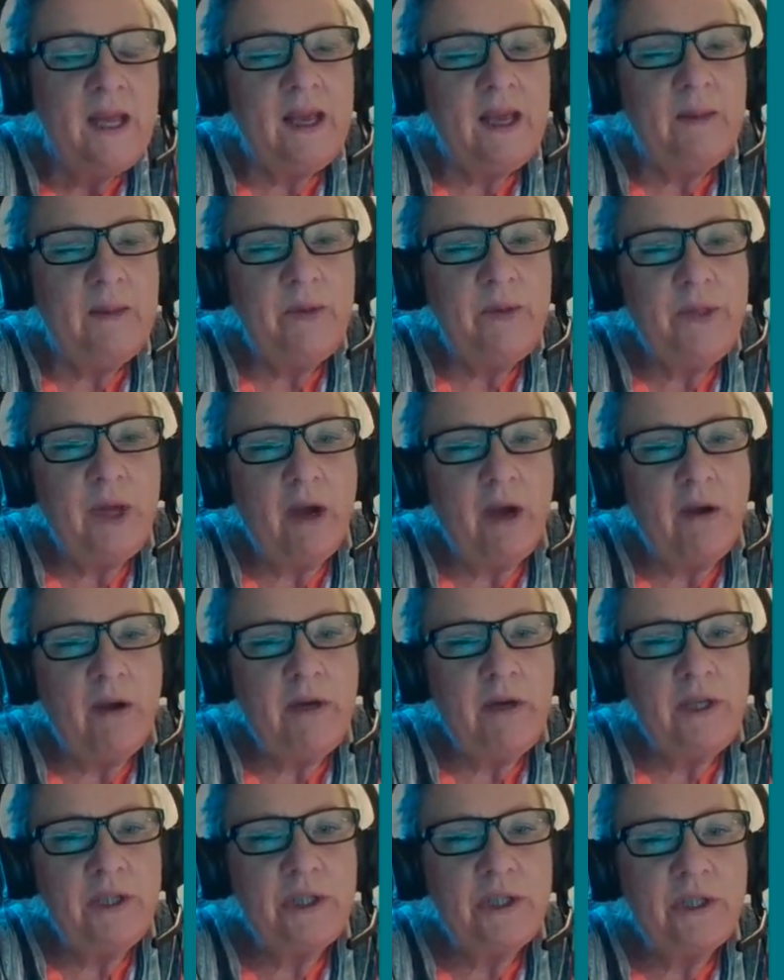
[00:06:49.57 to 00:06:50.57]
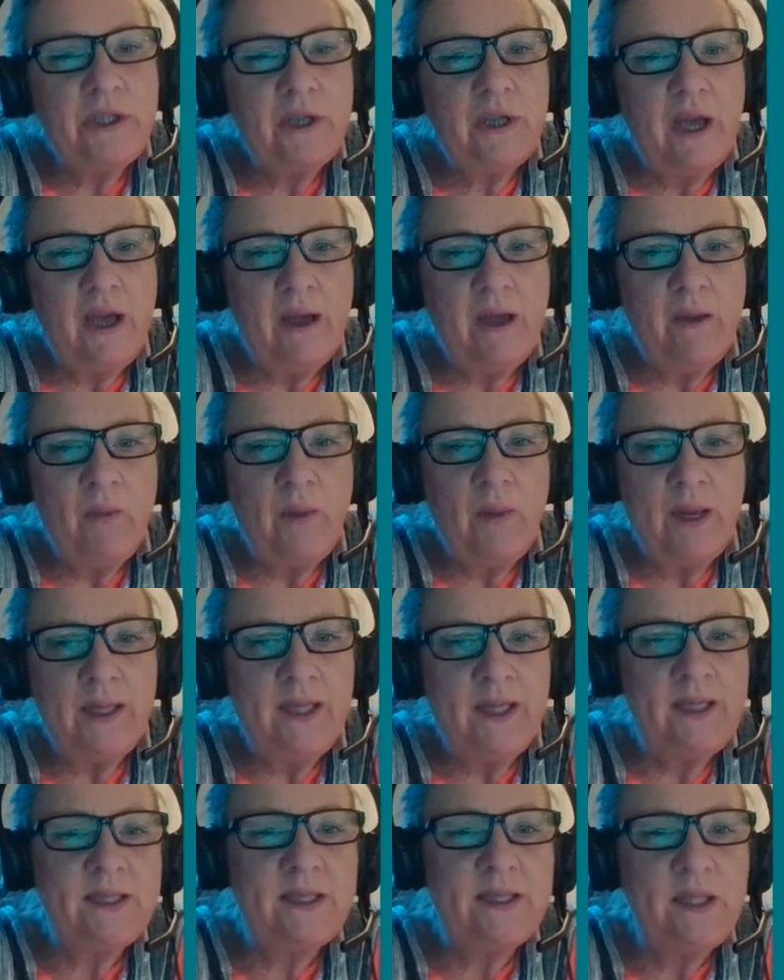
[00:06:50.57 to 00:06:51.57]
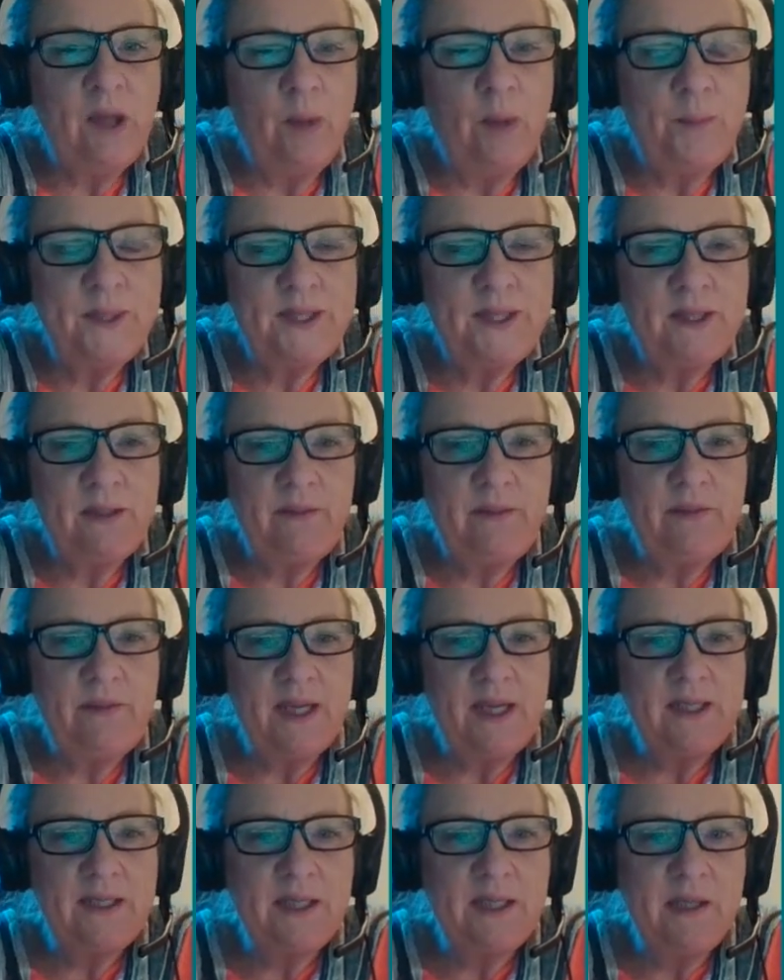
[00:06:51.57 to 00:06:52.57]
And with the orange uh, one, it's the opposite of that.